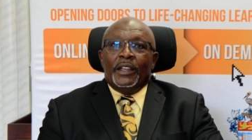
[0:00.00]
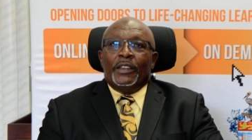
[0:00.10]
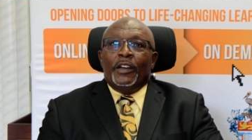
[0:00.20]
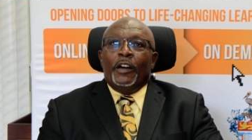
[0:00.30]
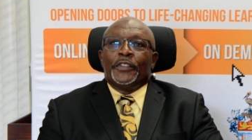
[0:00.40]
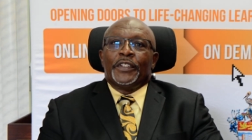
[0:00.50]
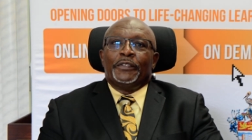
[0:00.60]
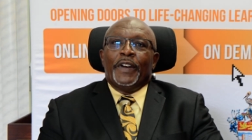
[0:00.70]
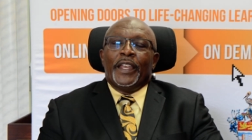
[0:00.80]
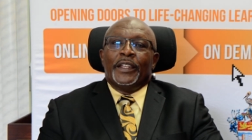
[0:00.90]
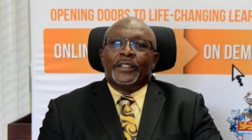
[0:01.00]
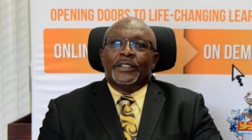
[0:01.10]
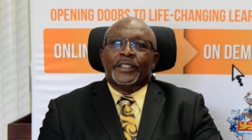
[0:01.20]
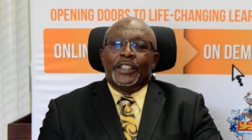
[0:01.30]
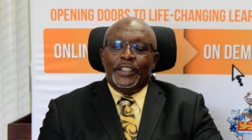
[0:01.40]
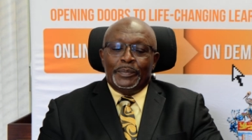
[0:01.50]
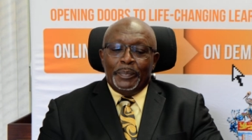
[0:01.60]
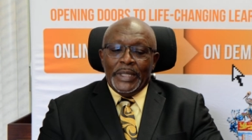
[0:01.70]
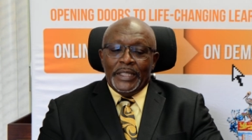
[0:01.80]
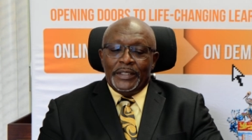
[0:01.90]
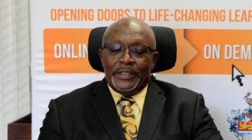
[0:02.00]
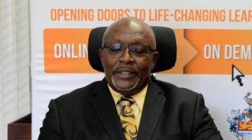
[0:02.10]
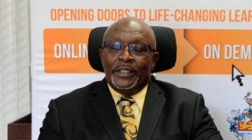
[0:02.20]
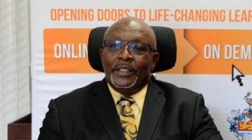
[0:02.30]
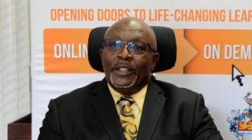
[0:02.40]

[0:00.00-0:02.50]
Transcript: the Office of Finance is pleased